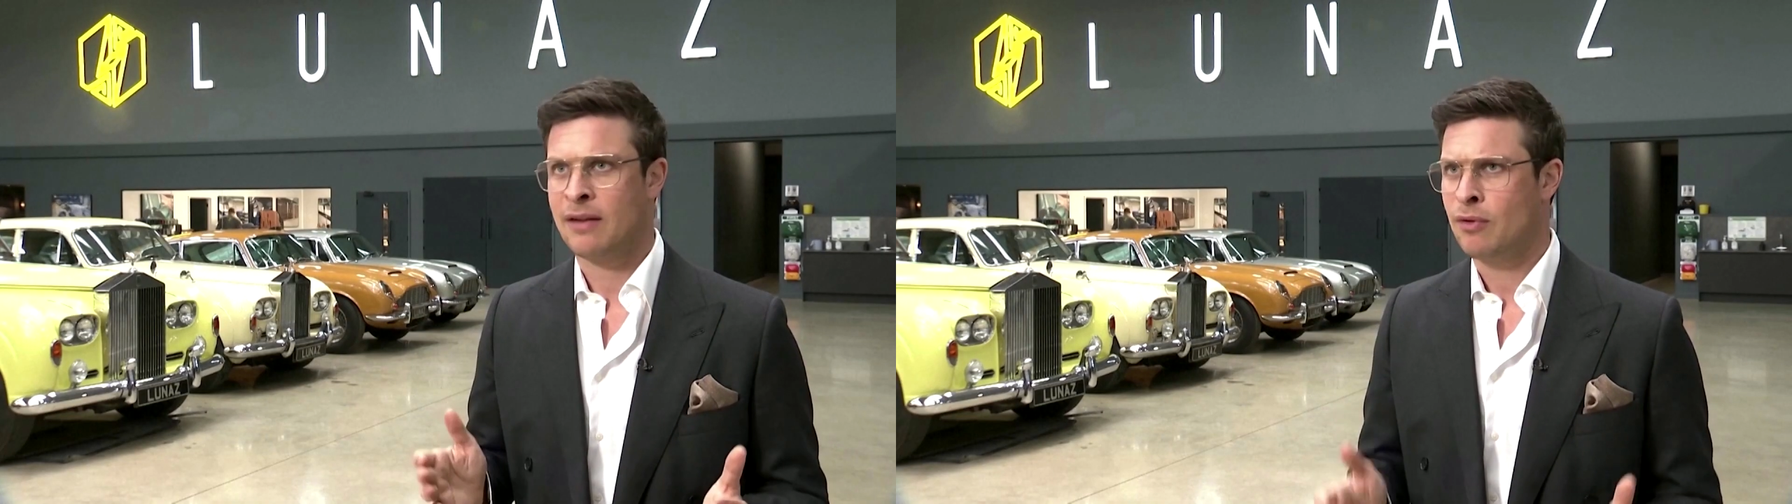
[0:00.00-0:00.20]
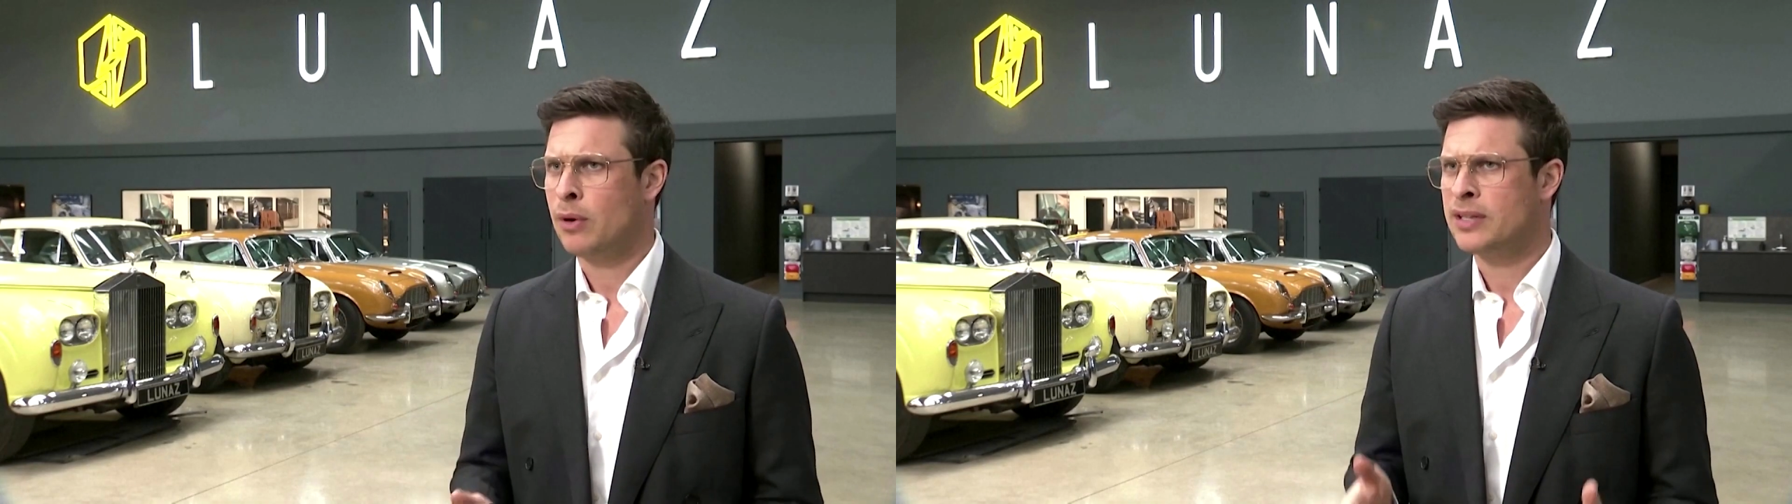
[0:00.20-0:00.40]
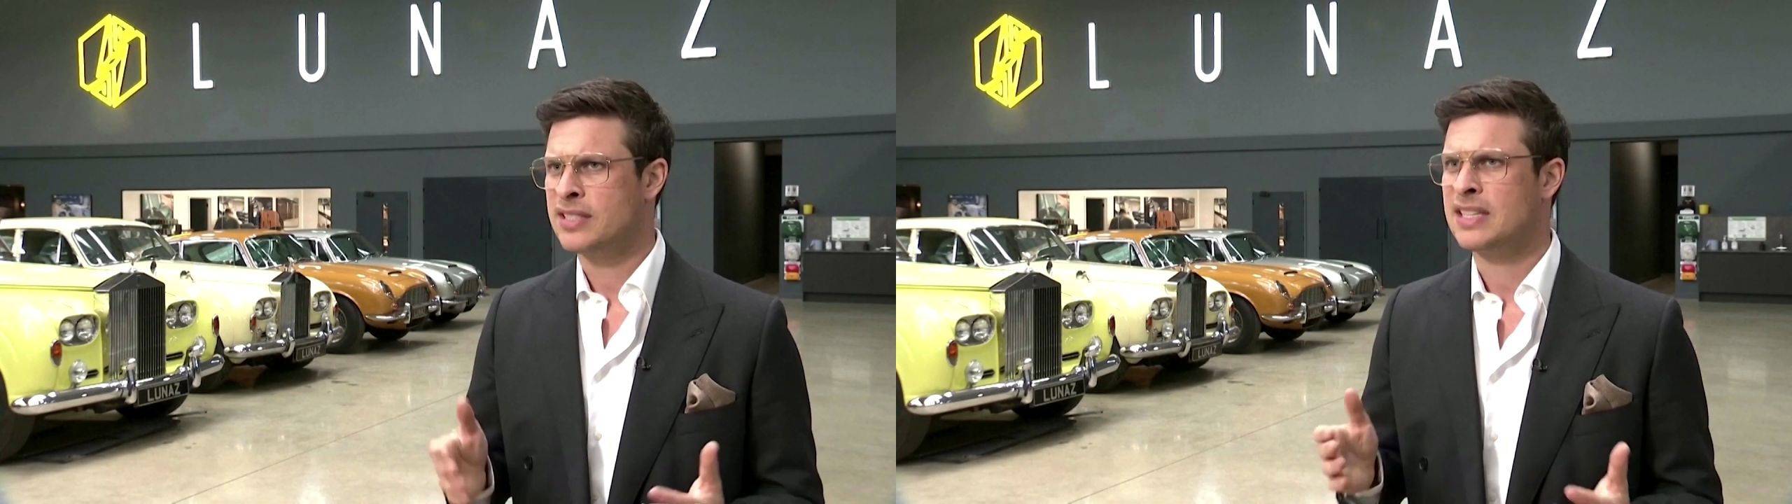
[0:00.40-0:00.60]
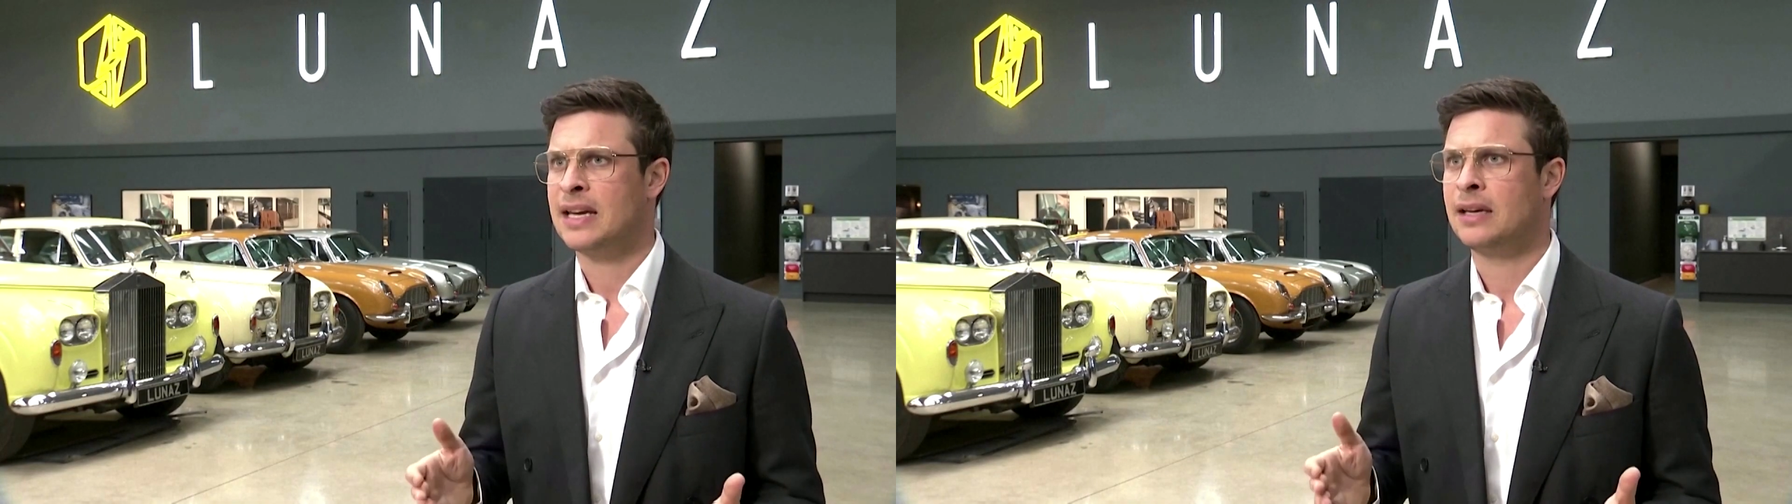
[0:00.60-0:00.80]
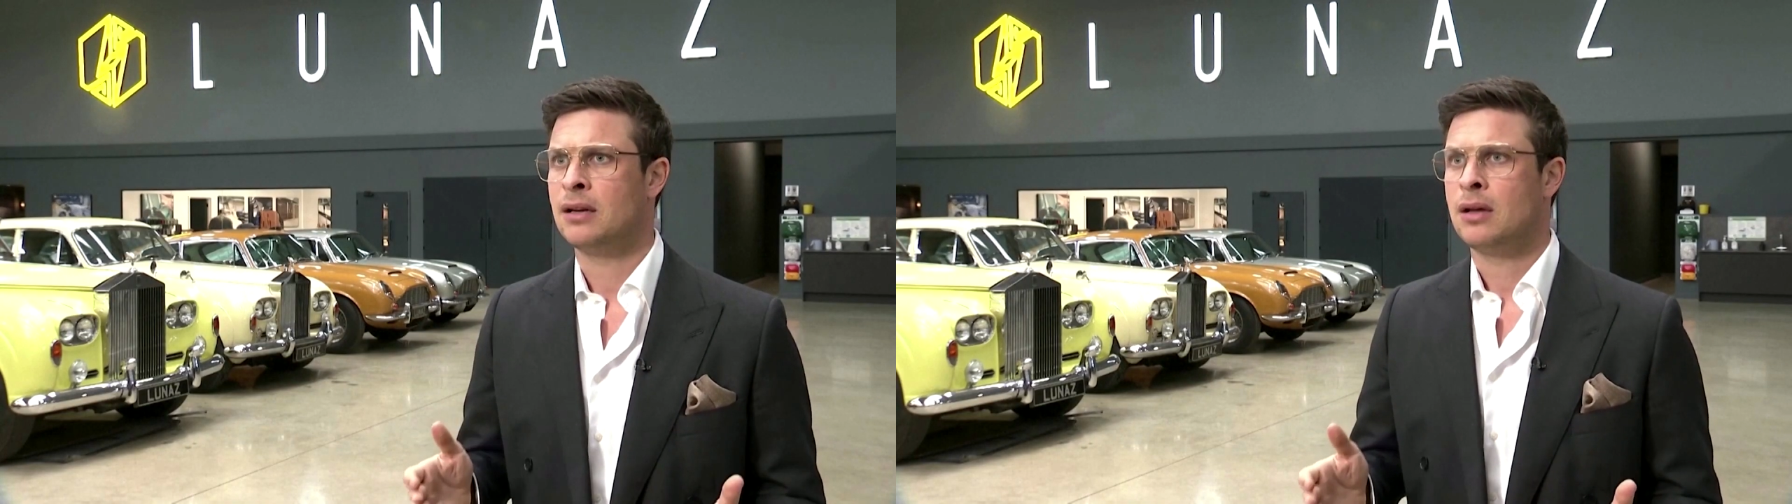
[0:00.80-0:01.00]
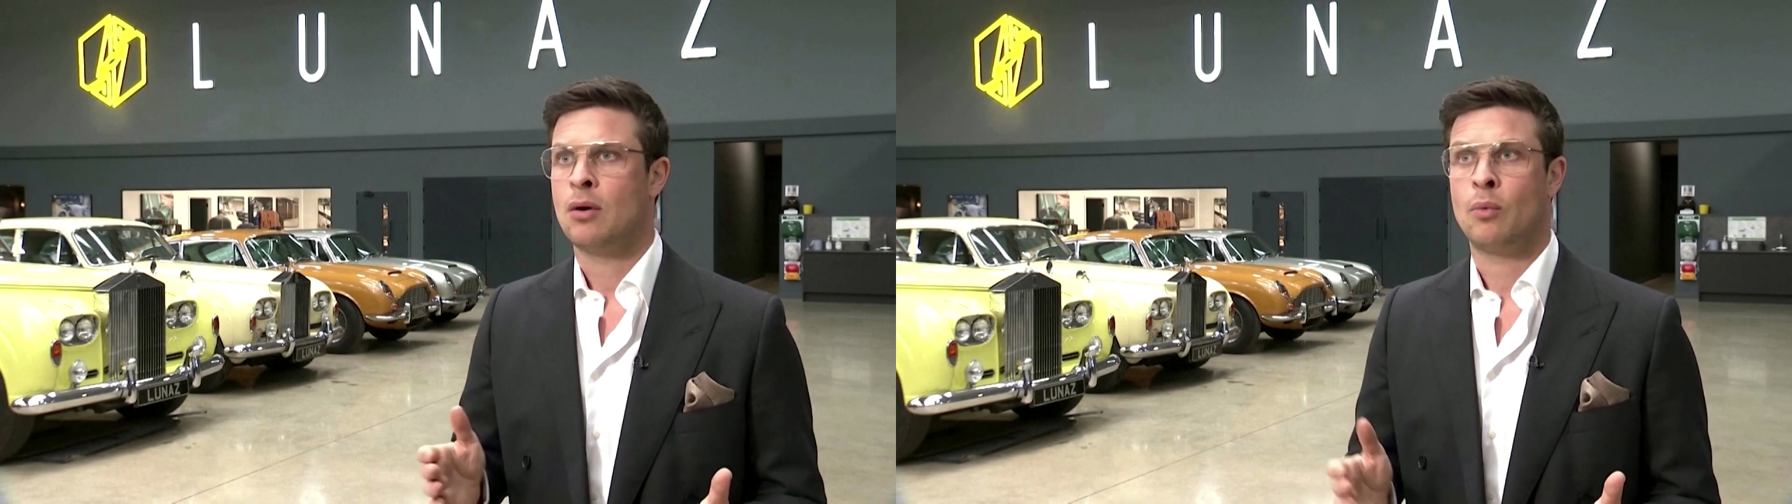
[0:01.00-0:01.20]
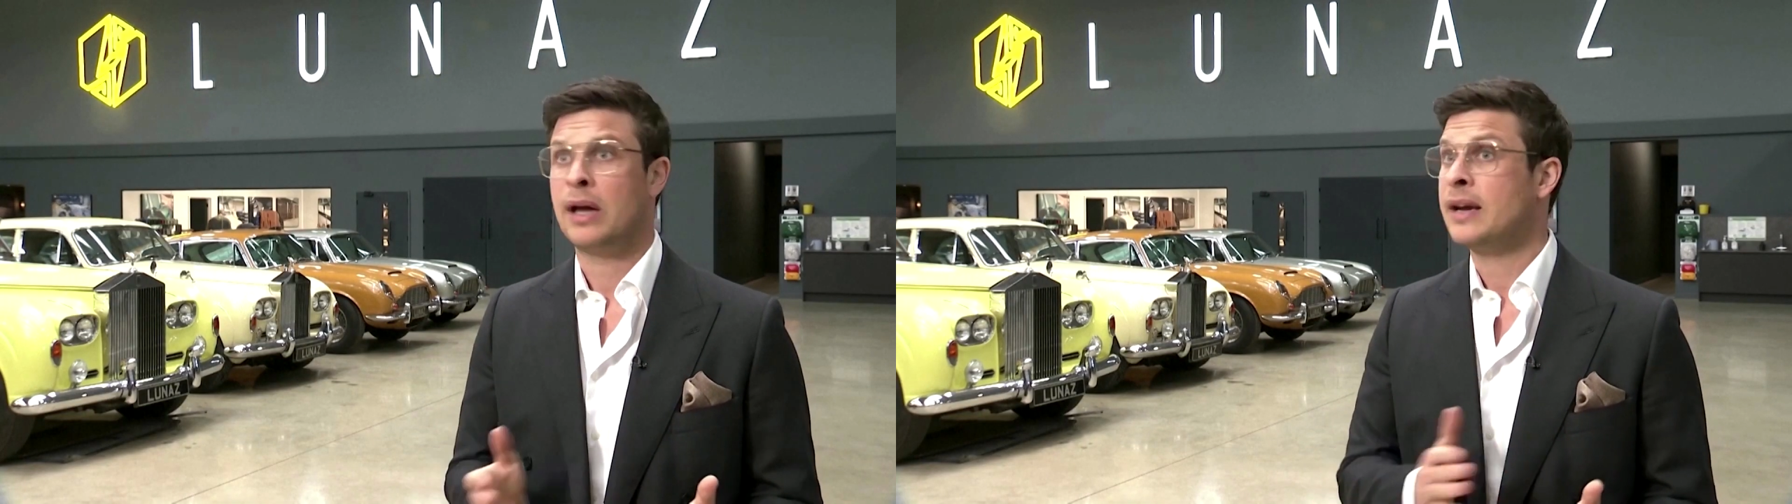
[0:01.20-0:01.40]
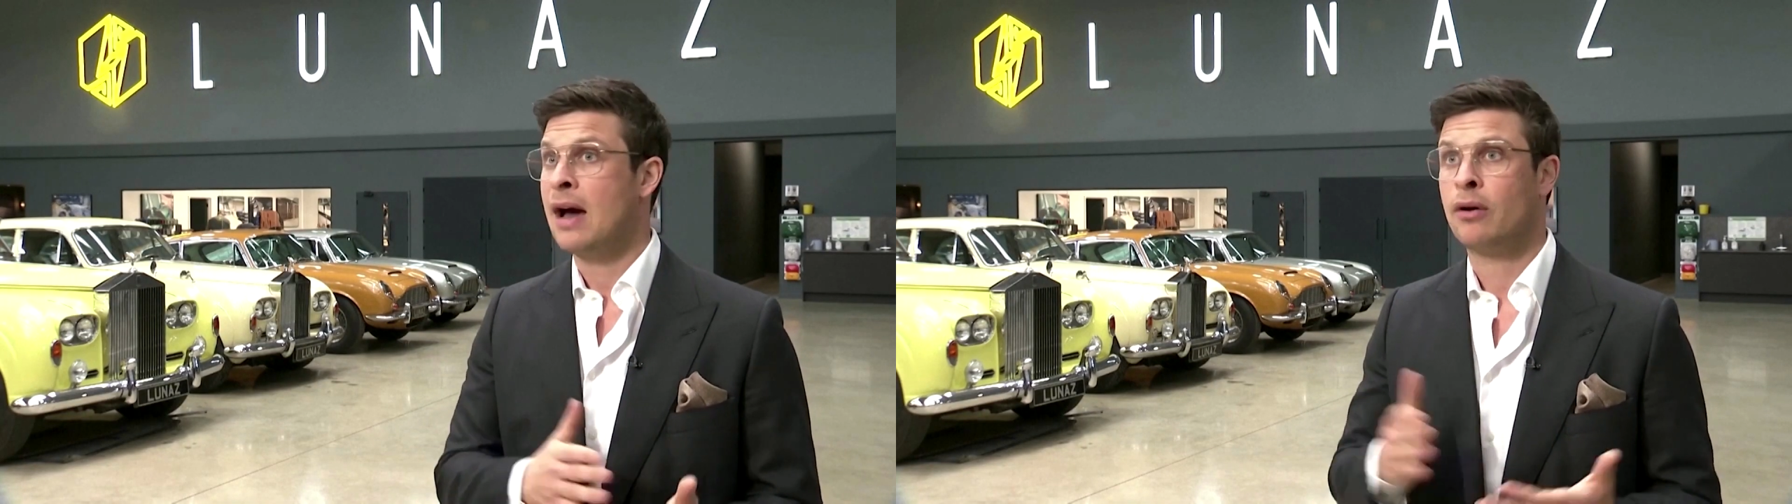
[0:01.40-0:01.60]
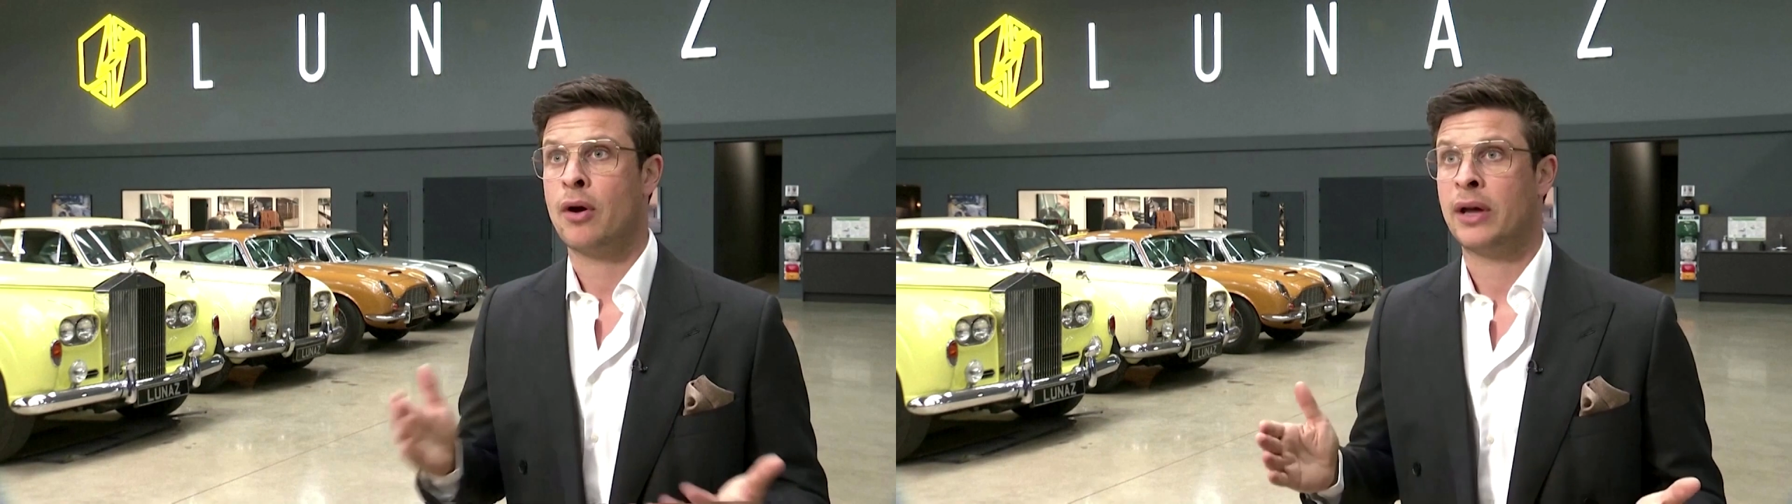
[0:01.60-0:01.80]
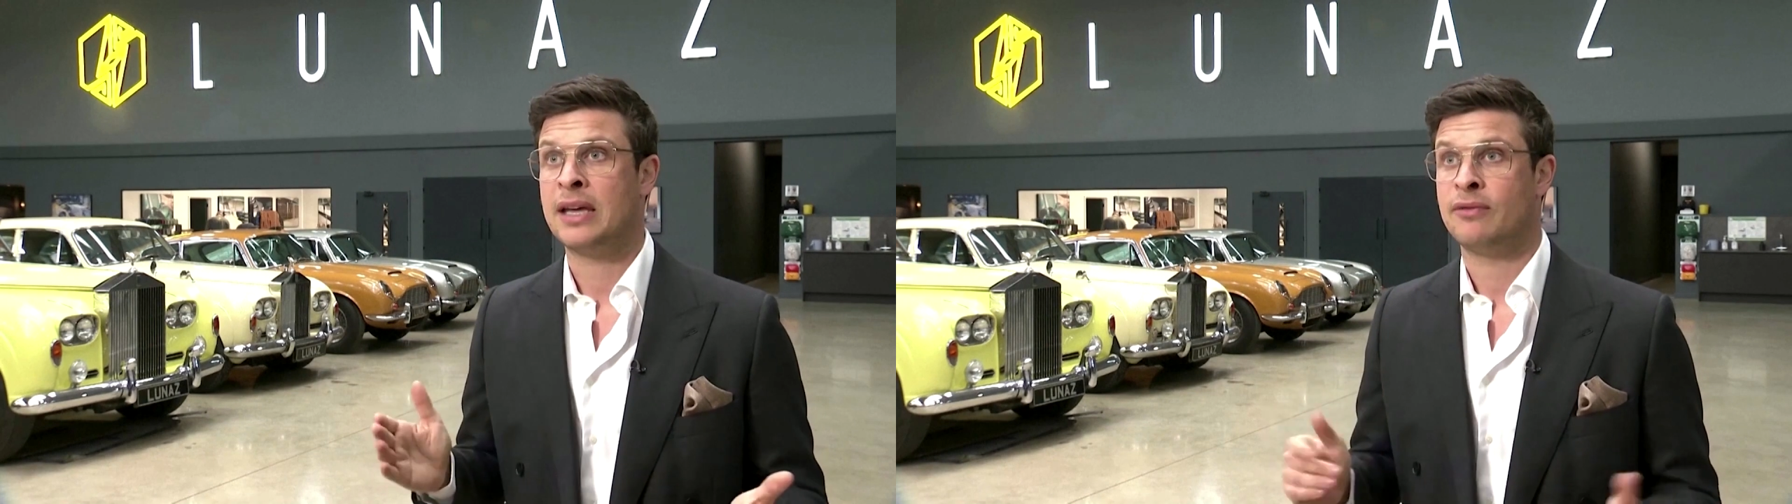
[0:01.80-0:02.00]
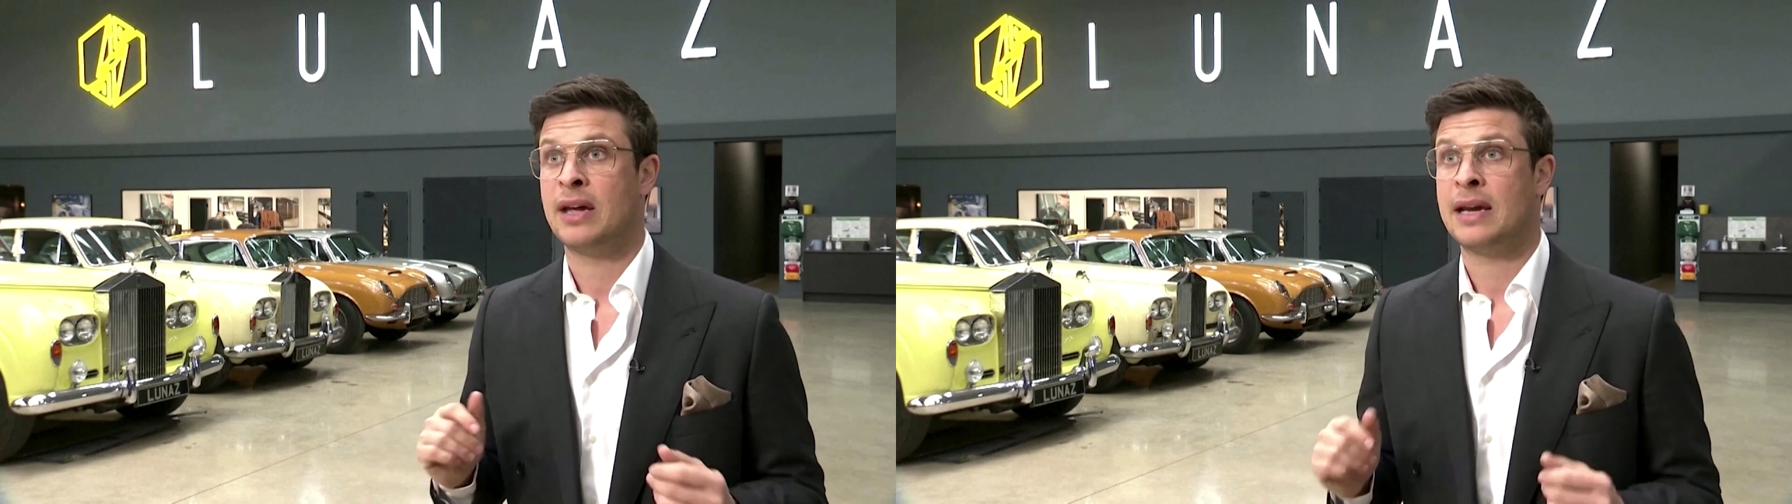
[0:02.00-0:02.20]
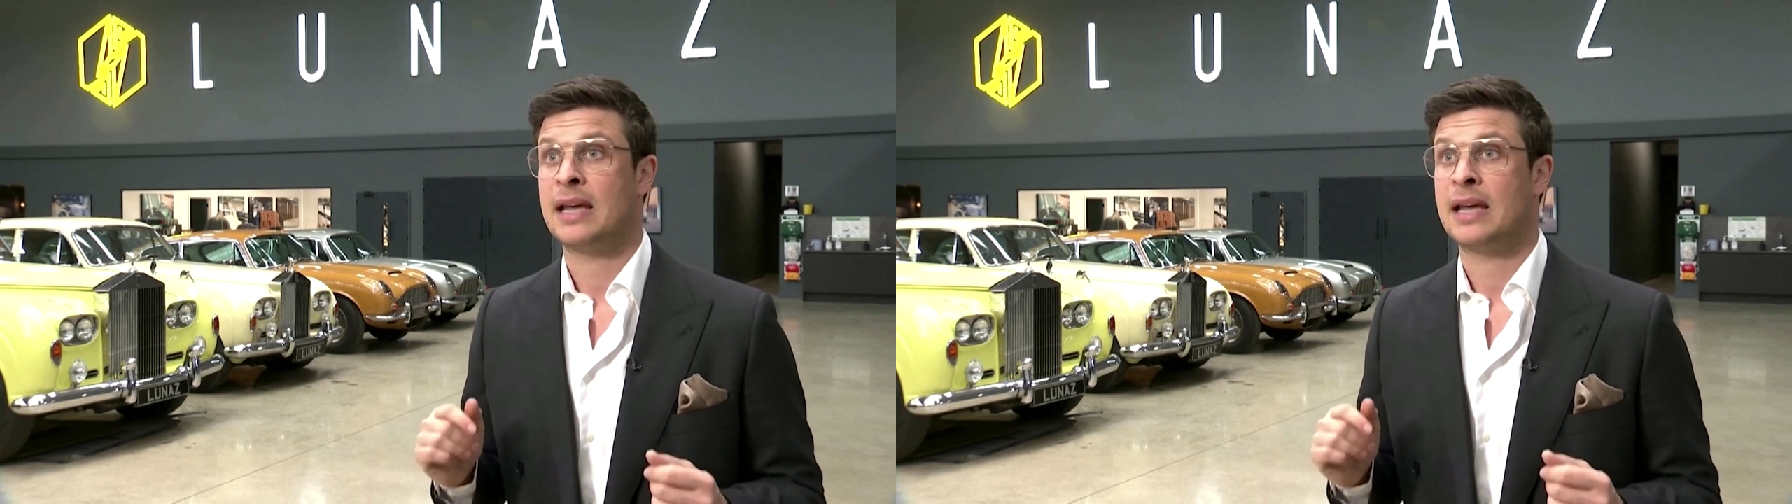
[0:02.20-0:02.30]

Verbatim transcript: Everyone has seen, we are now going EV,